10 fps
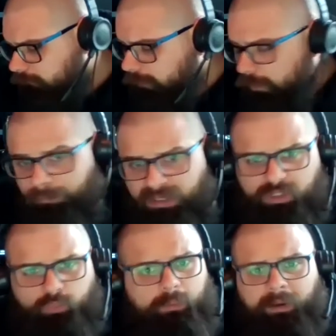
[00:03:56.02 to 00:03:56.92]
me and you,
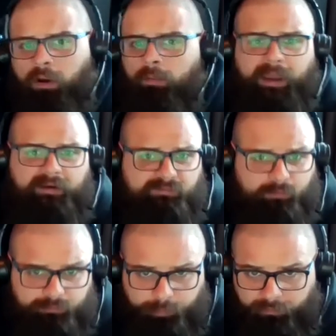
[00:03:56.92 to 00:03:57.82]
we've been going back and
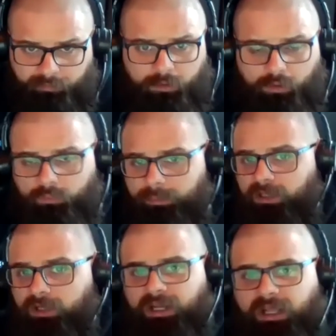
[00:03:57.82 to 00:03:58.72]
forth, brother. We've been
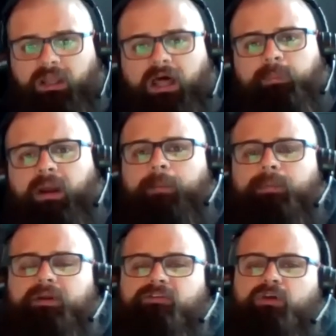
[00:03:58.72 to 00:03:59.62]
looking at a lot of
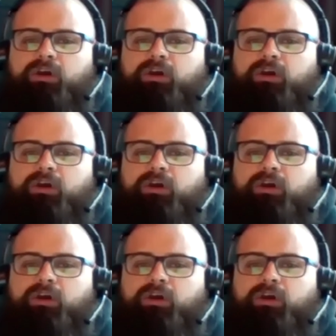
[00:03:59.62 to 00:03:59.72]
properties.